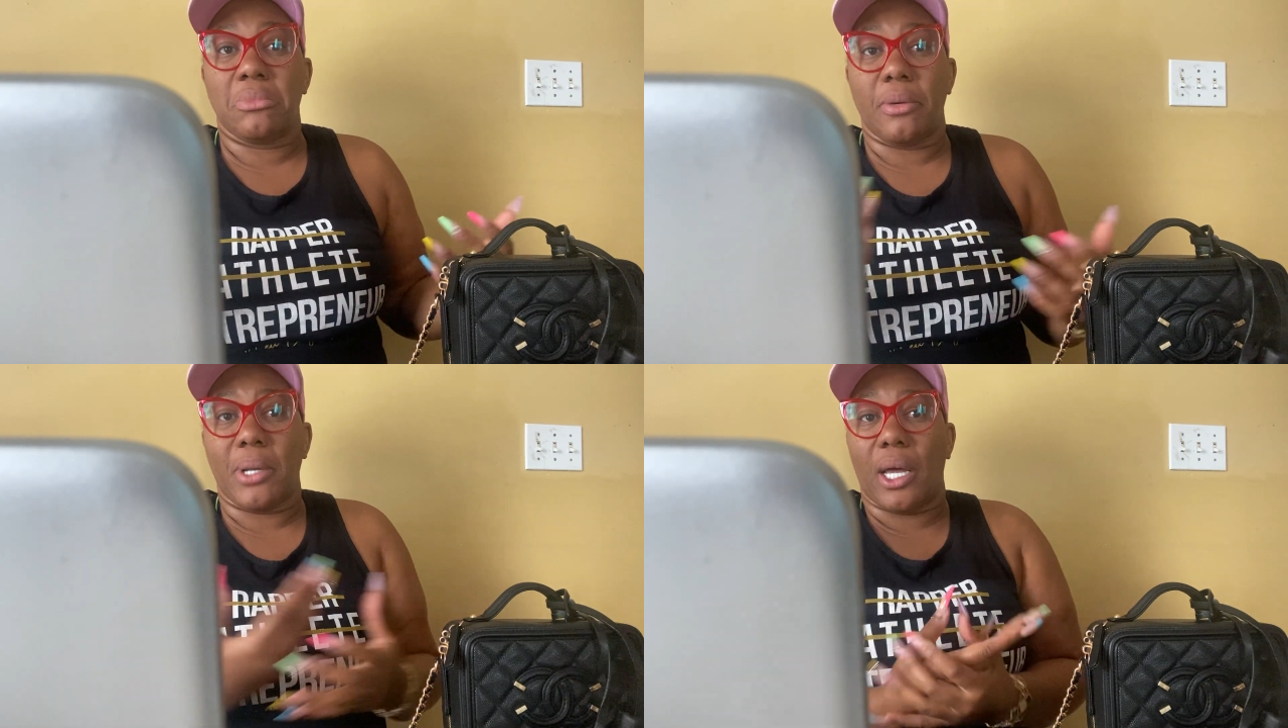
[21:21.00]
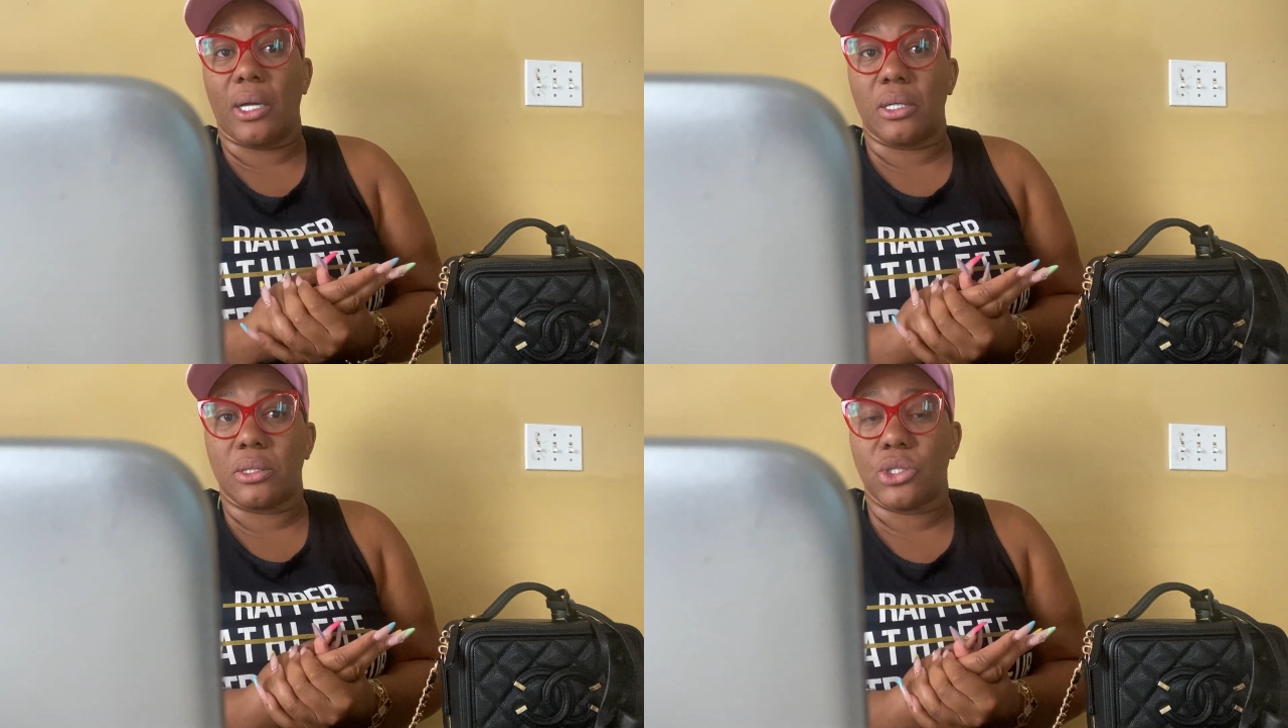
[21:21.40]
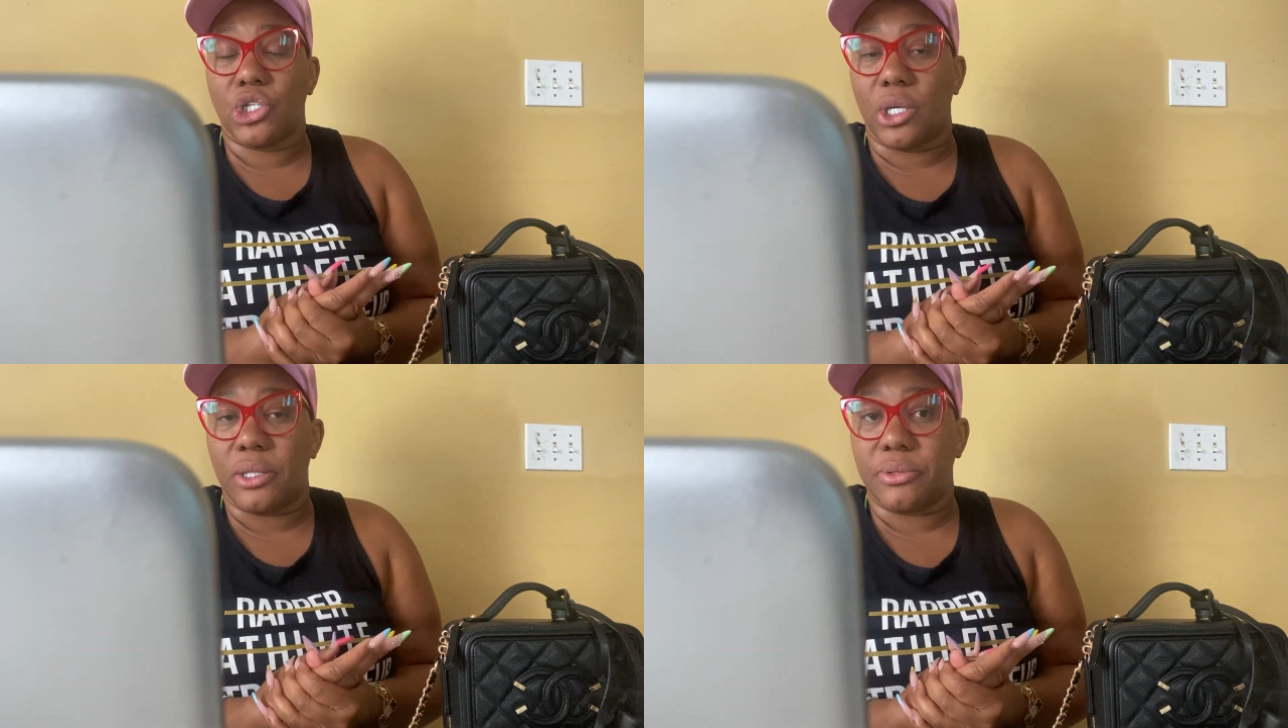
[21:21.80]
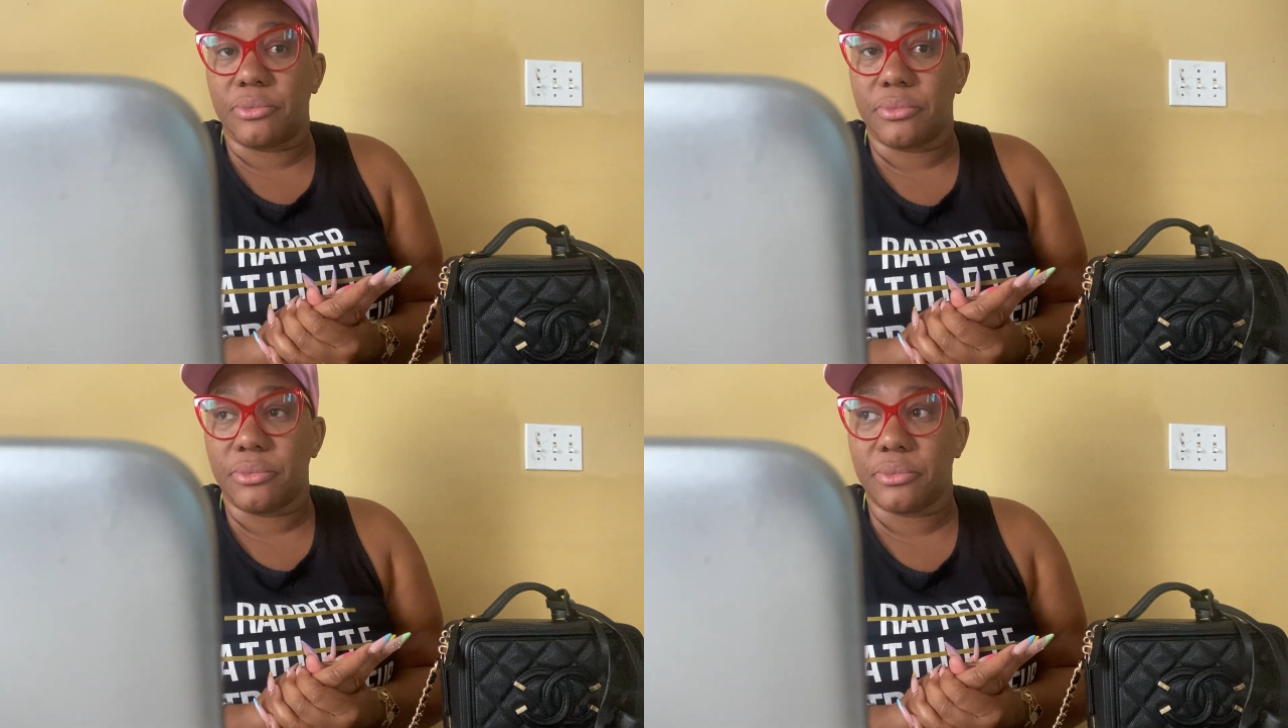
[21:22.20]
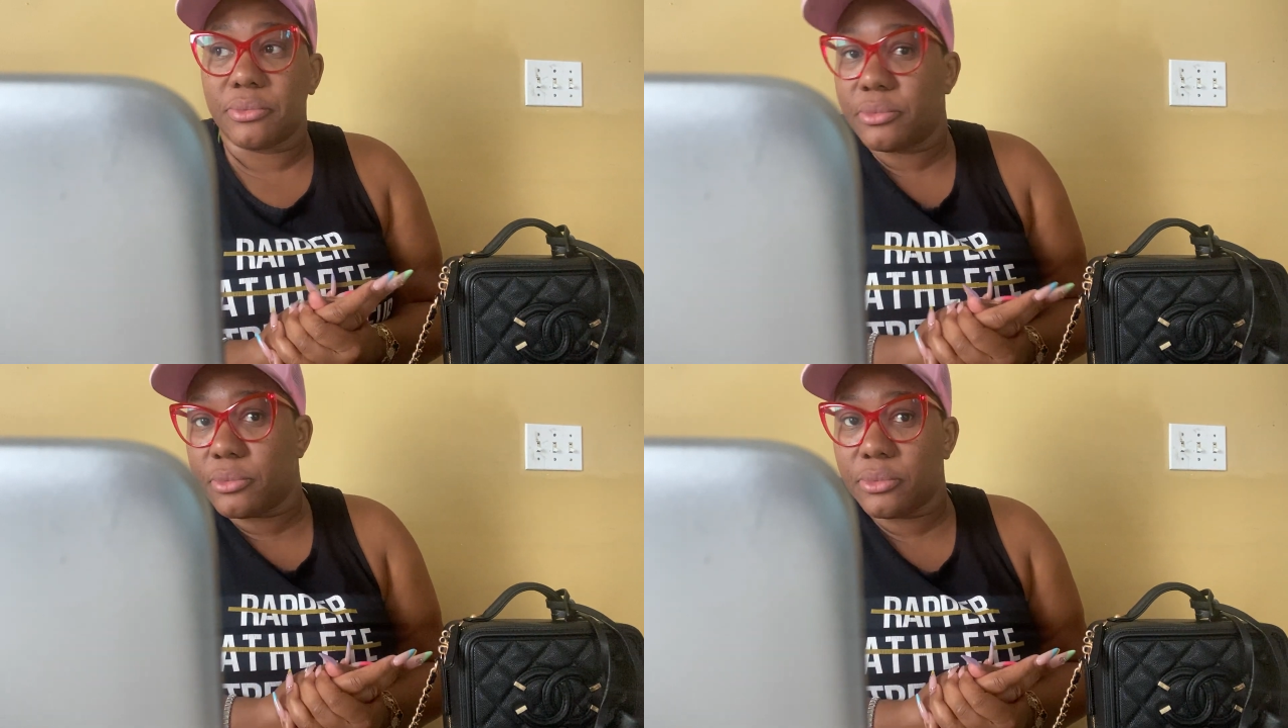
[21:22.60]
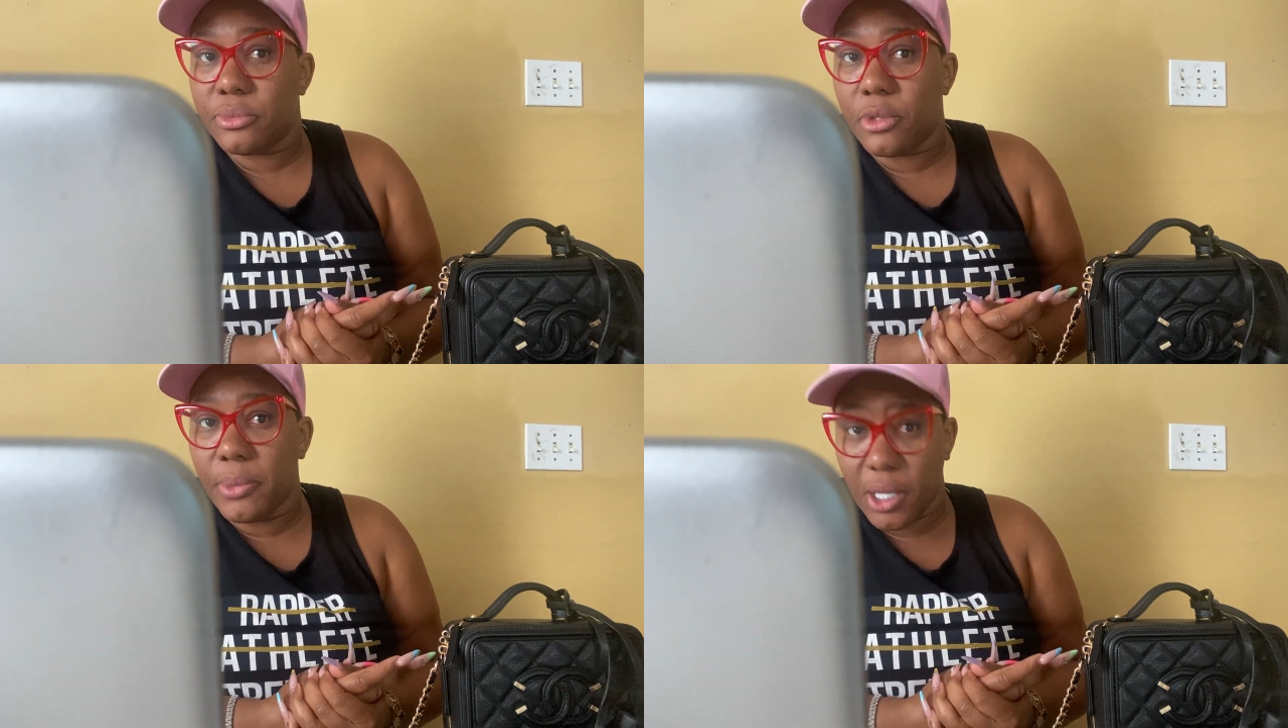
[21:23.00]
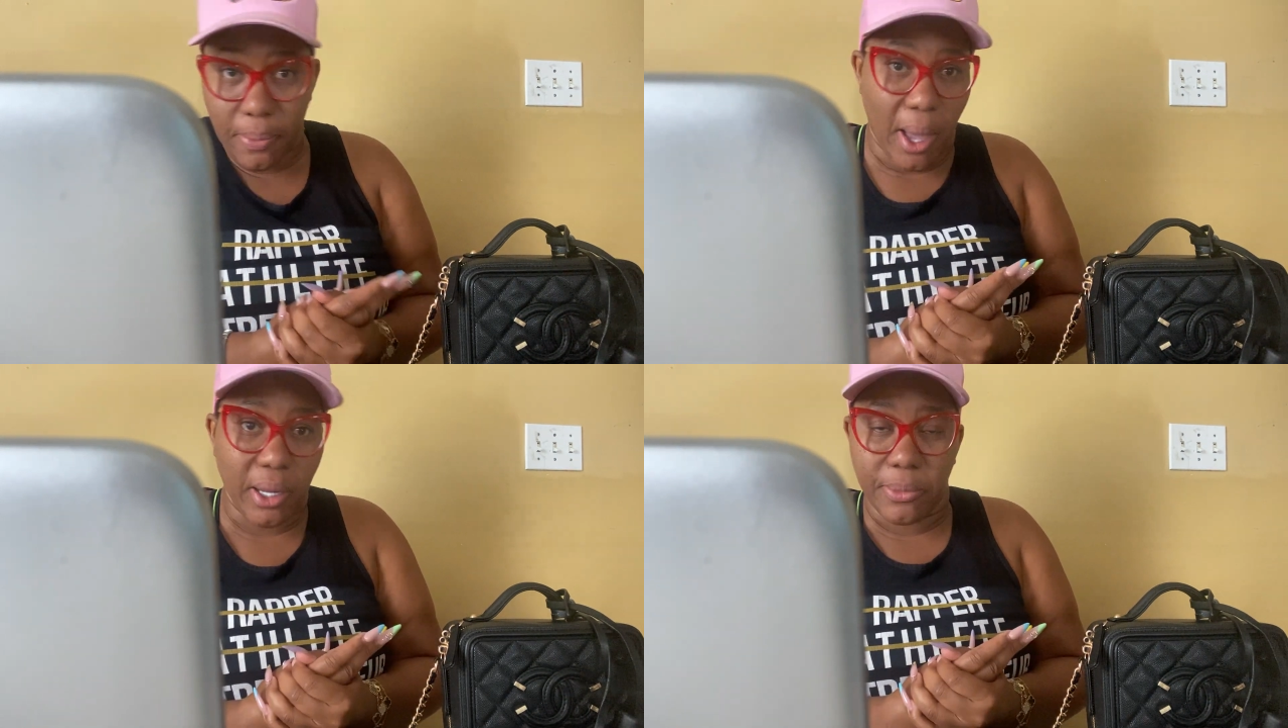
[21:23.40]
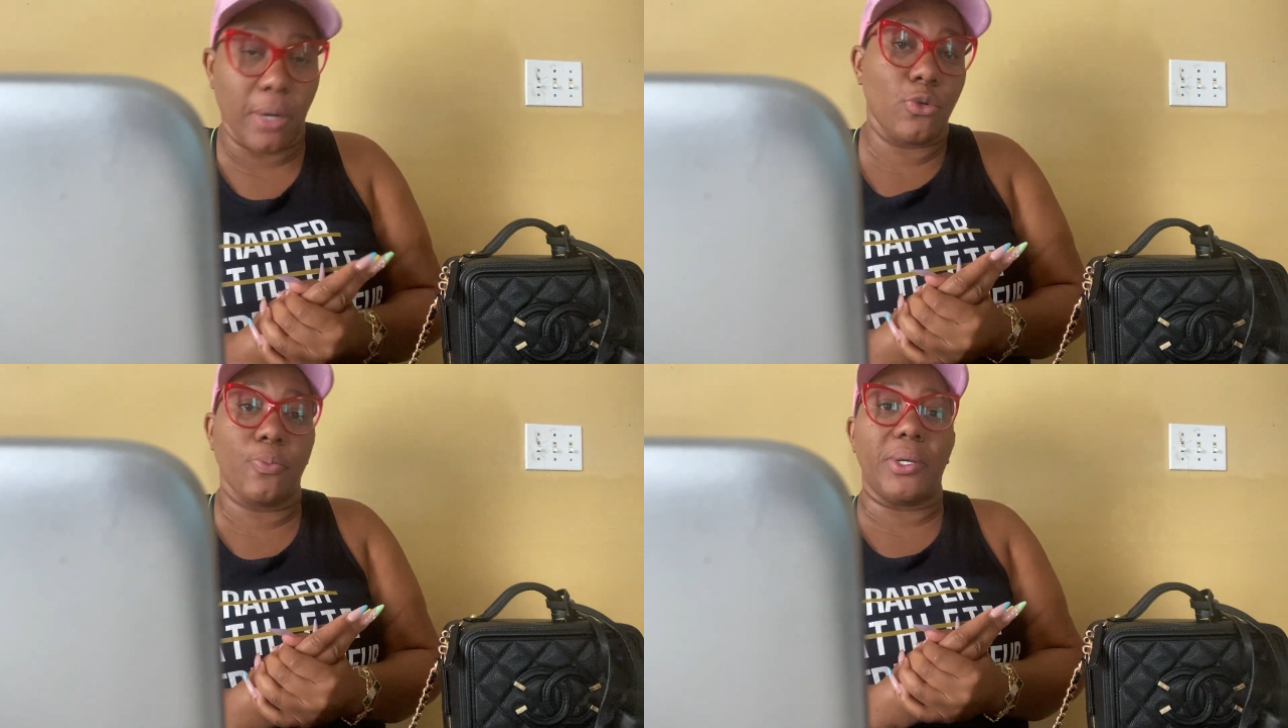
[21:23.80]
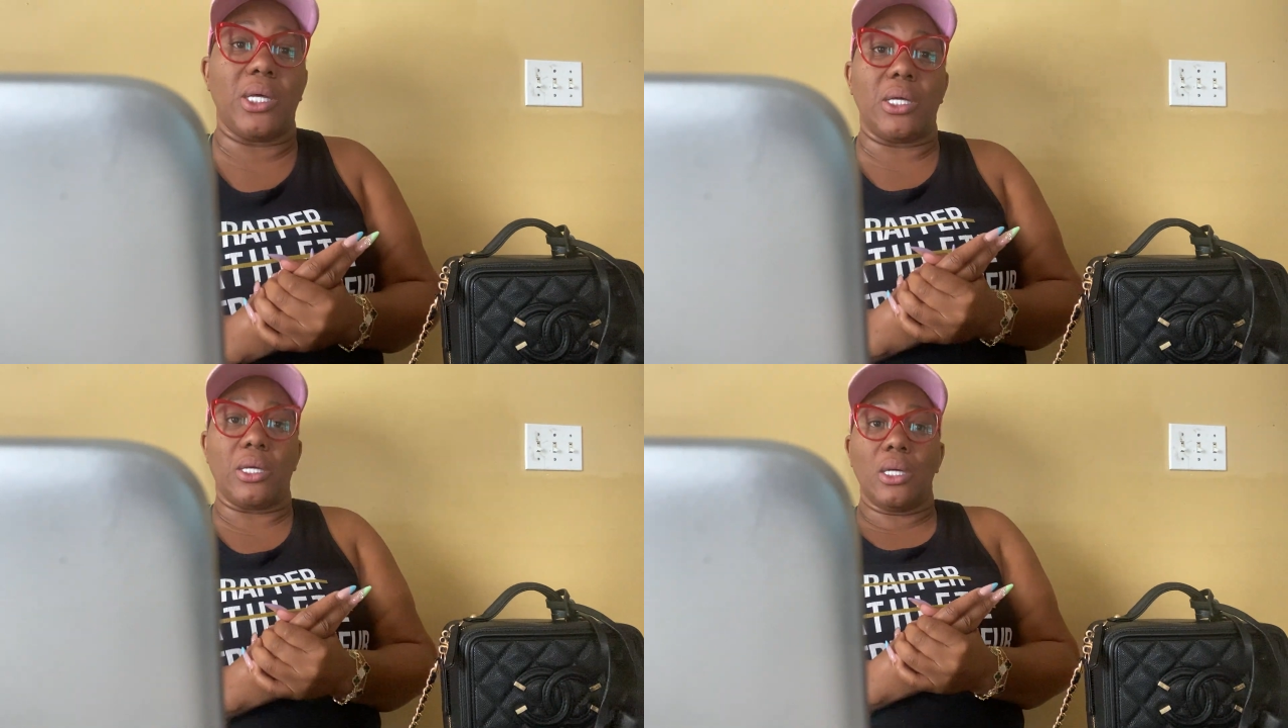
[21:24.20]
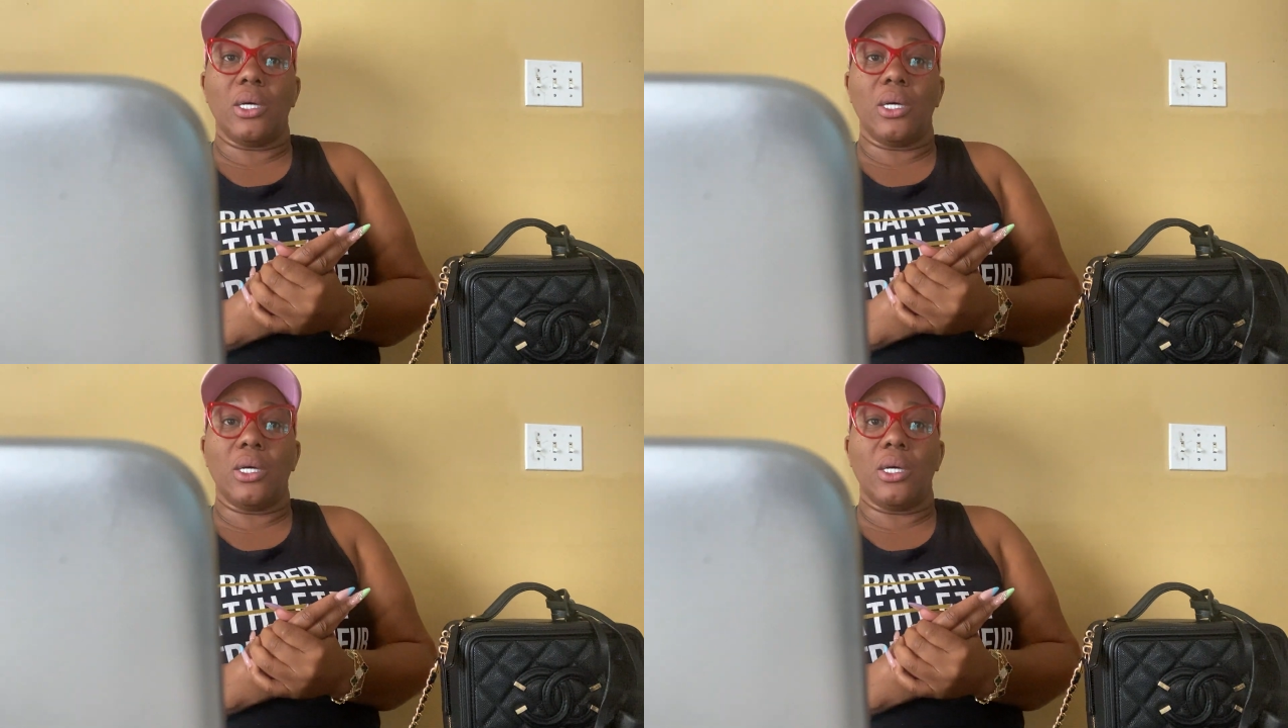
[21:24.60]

I'm like, shit, let me get my MWBE.